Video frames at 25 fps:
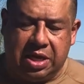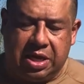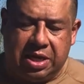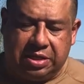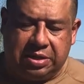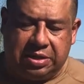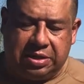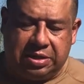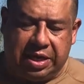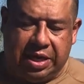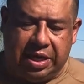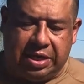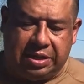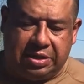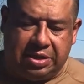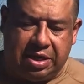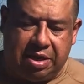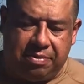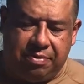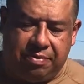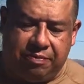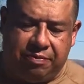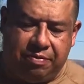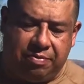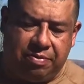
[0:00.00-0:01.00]
today is
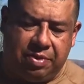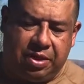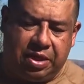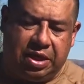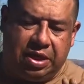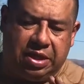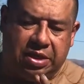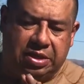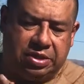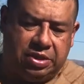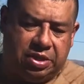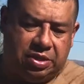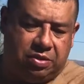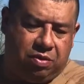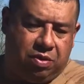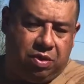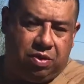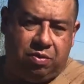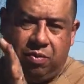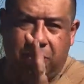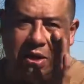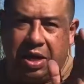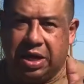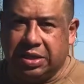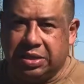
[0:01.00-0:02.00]
coming from the east and
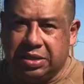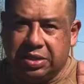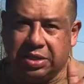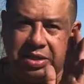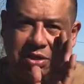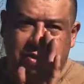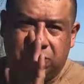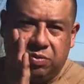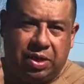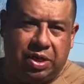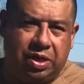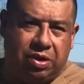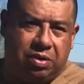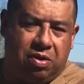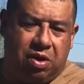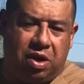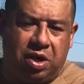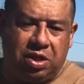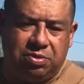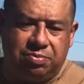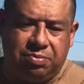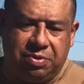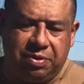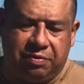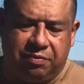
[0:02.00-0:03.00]
going west this way
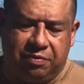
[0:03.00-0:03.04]
across me